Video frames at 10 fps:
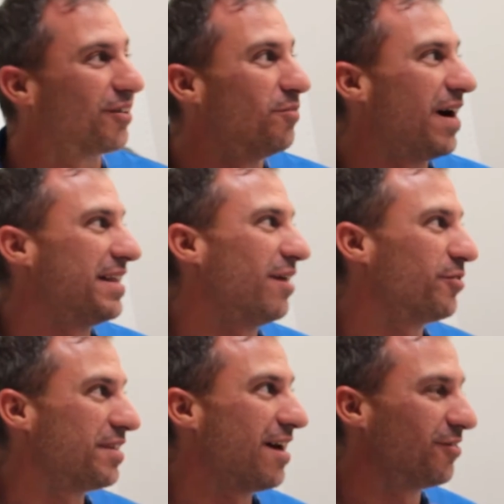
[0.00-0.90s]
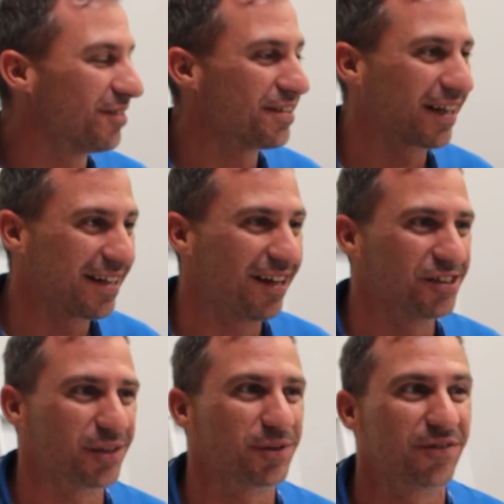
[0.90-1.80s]
Combine that with now the
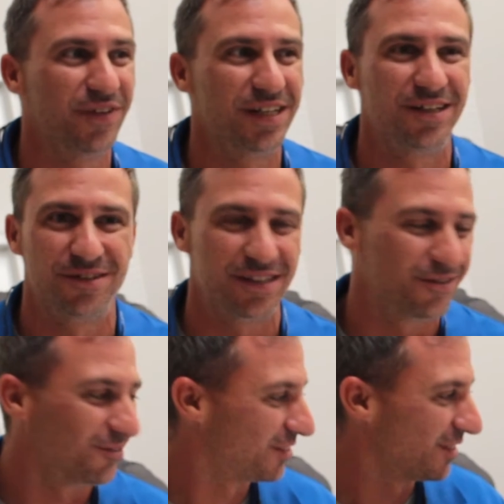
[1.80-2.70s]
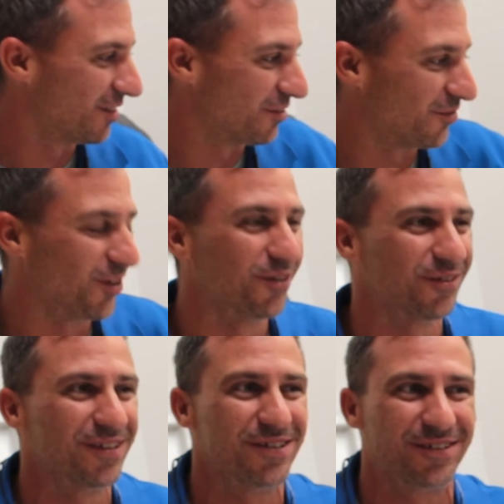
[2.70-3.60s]
technology with the video that you can see on your
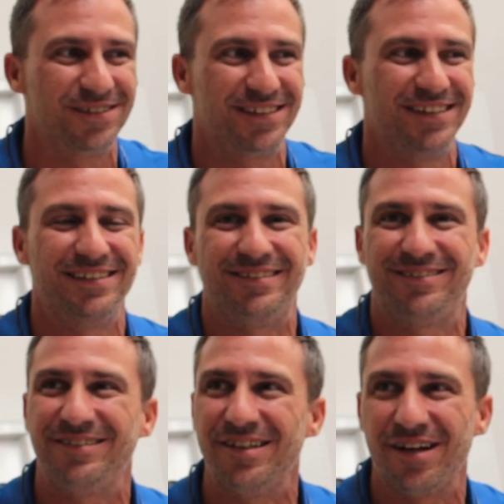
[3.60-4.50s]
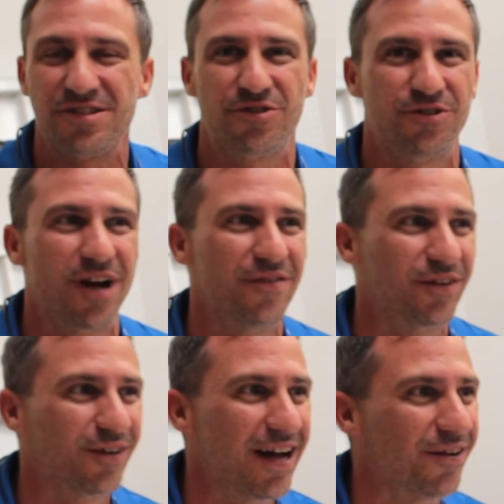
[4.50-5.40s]
phone, and you can see as you're
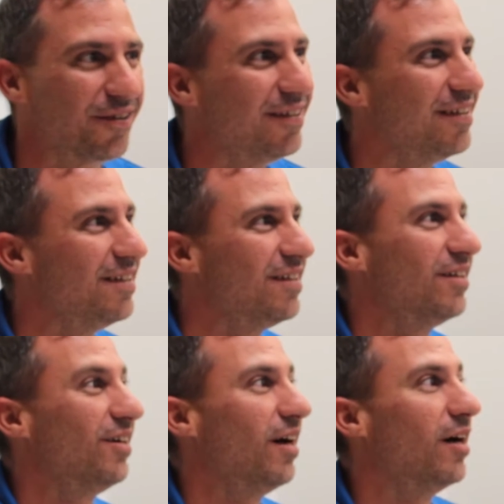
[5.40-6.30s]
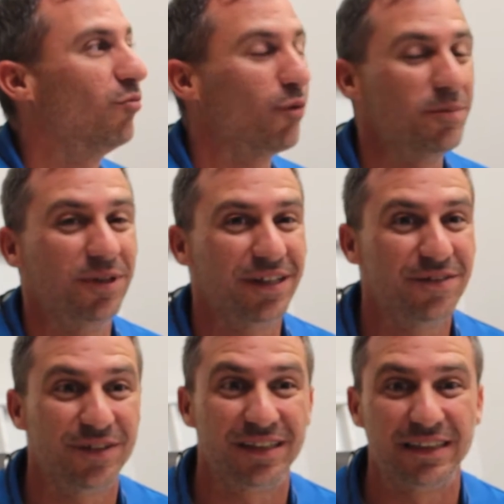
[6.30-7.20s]
driving around. We
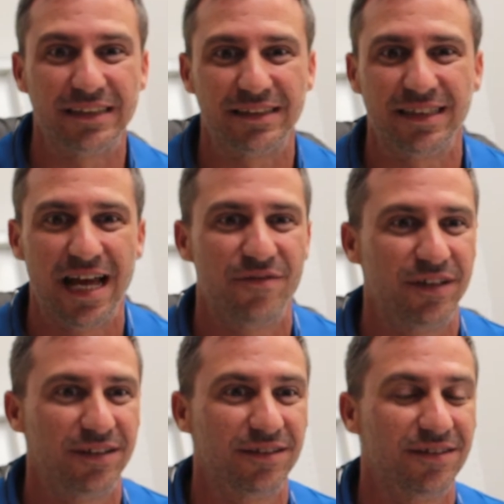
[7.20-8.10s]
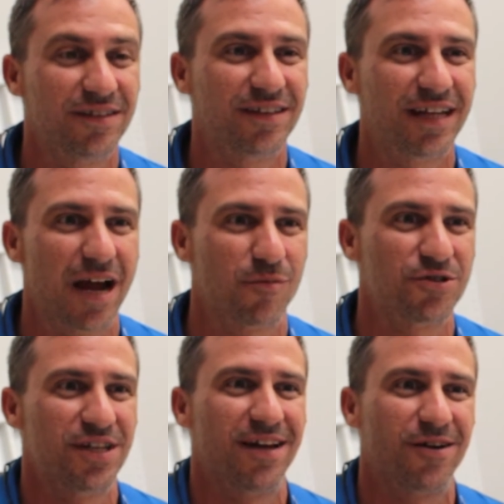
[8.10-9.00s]
believe in having
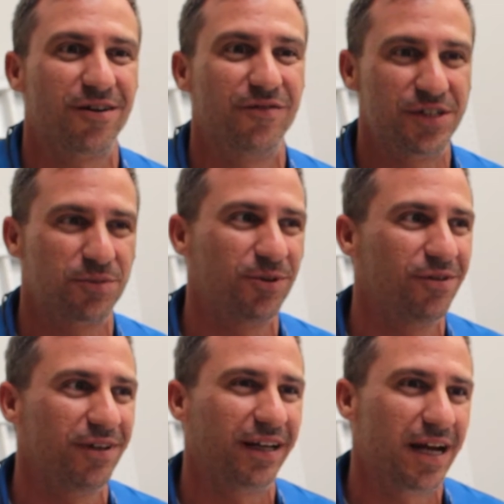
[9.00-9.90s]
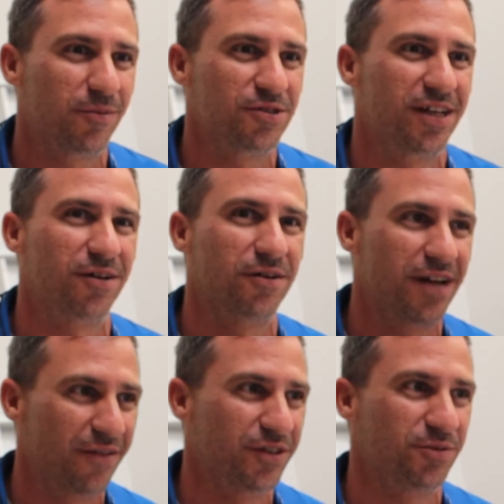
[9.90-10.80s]
cameras that are visible and cameras that are
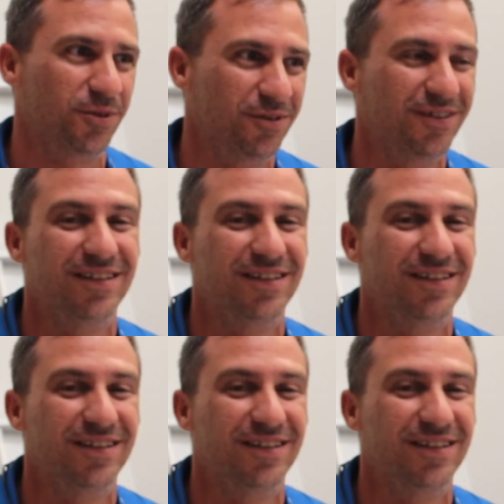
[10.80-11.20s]
not visible.